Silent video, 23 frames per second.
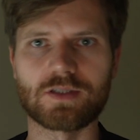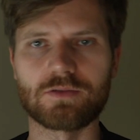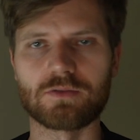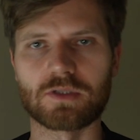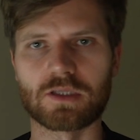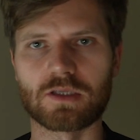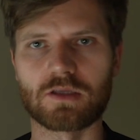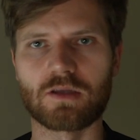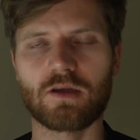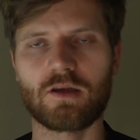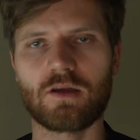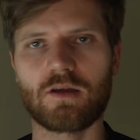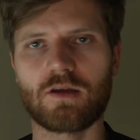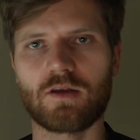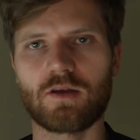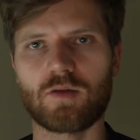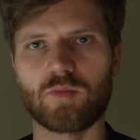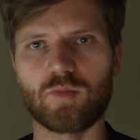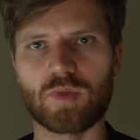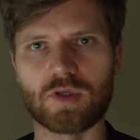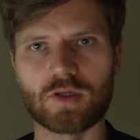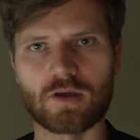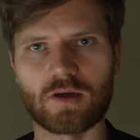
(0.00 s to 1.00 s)
leaving
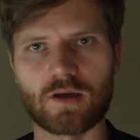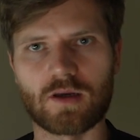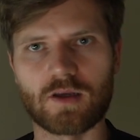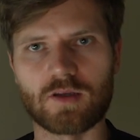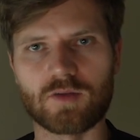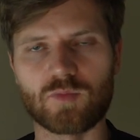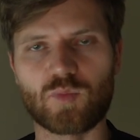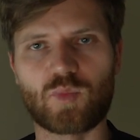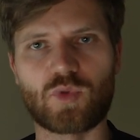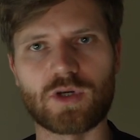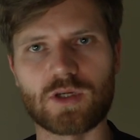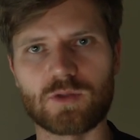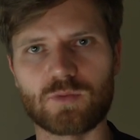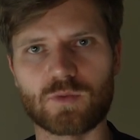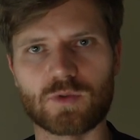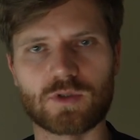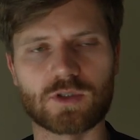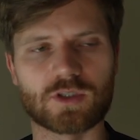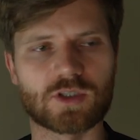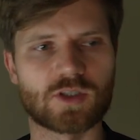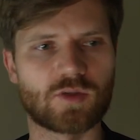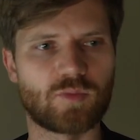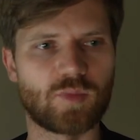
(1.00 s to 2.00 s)
behind
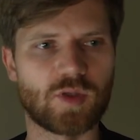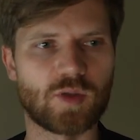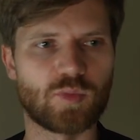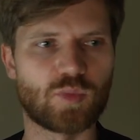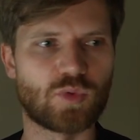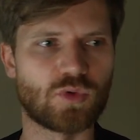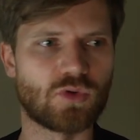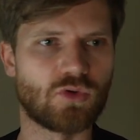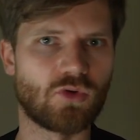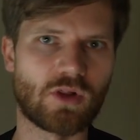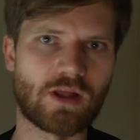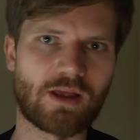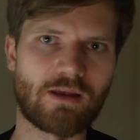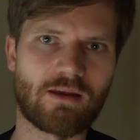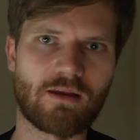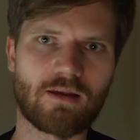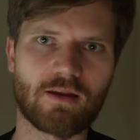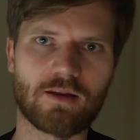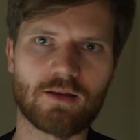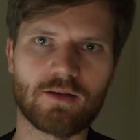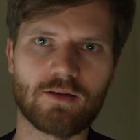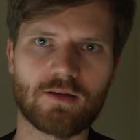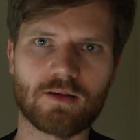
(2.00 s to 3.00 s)
brainwashed people
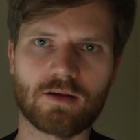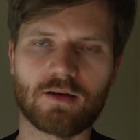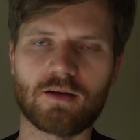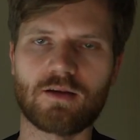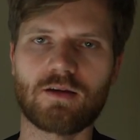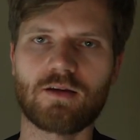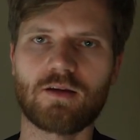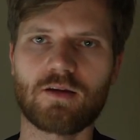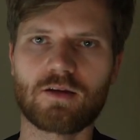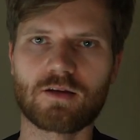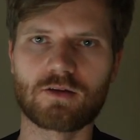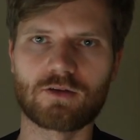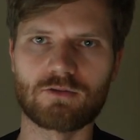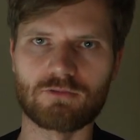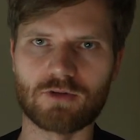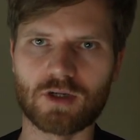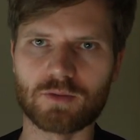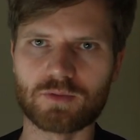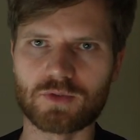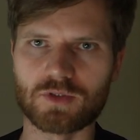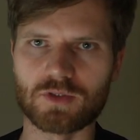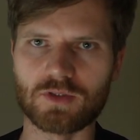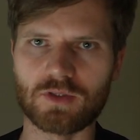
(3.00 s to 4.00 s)
and
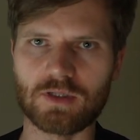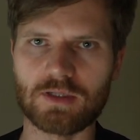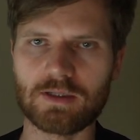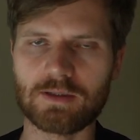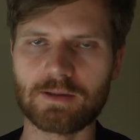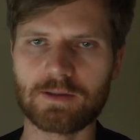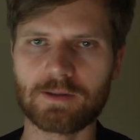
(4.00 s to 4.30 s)
corruption.